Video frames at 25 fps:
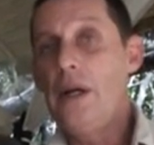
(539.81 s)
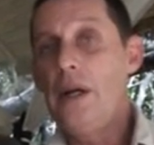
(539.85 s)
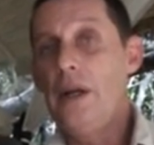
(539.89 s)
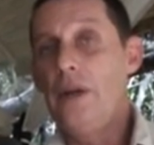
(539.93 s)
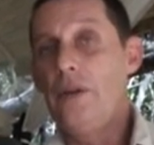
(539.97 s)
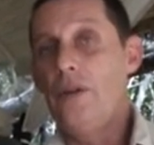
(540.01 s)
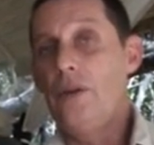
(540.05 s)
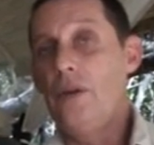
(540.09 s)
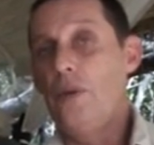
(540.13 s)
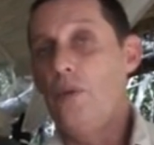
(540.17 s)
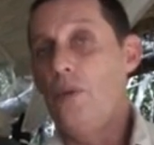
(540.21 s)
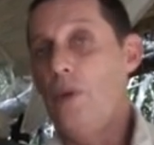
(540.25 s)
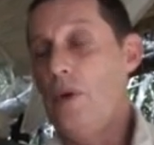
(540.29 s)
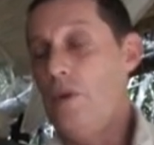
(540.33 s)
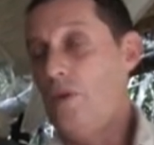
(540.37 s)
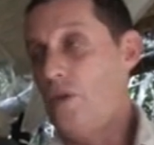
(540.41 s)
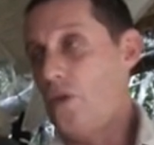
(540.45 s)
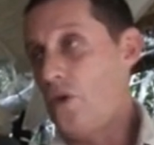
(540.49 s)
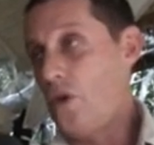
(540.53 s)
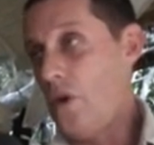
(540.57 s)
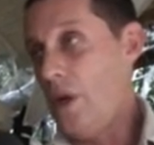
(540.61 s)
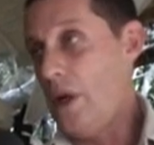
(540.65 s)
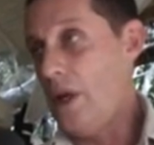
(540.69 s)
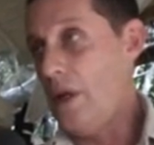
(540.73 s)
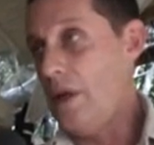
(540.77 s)
is that we've
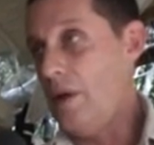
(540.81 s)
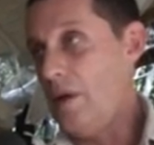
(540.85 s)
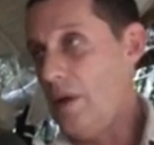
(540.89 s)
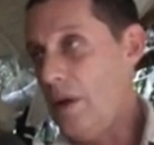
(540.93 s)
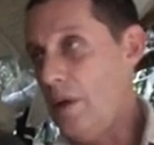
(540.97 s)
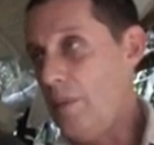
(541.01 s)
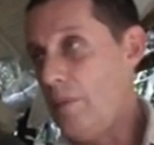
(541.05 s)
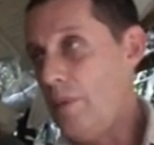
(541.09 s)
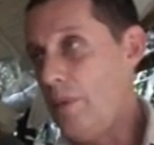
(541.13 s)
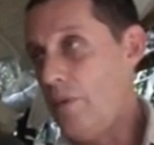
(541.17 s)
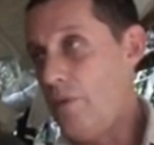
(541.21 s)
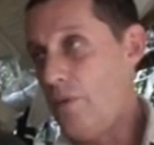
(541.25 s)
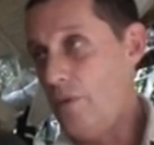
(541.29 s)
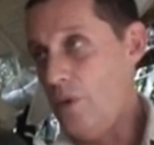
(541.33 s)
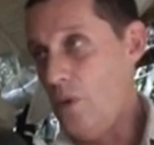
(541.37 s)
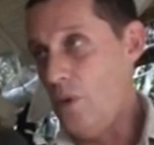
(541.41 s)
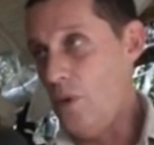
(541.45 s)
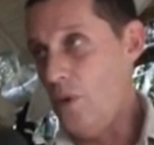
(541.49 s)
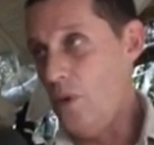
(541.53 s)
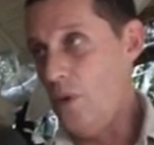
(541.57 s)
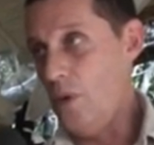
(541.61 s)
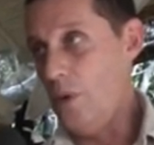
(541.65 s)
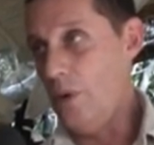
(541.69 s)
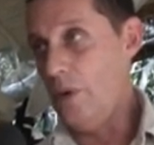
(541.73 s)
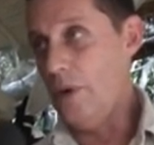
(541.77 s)
trained up
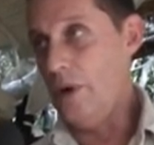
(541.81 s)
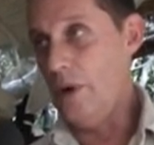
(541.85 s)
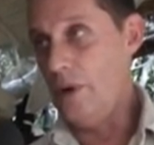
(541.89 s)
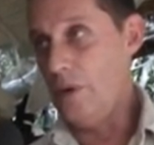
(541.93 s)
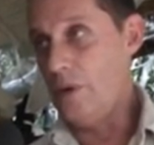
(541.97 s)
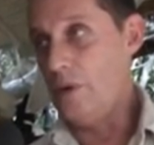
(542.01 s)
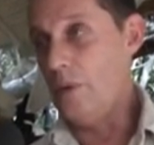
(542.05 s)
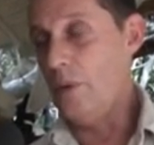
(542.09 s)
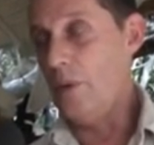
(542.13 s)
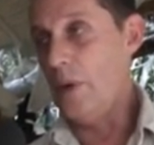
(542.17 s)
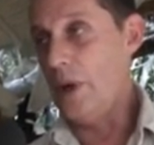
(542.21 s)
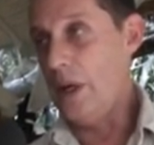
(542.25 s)
4 local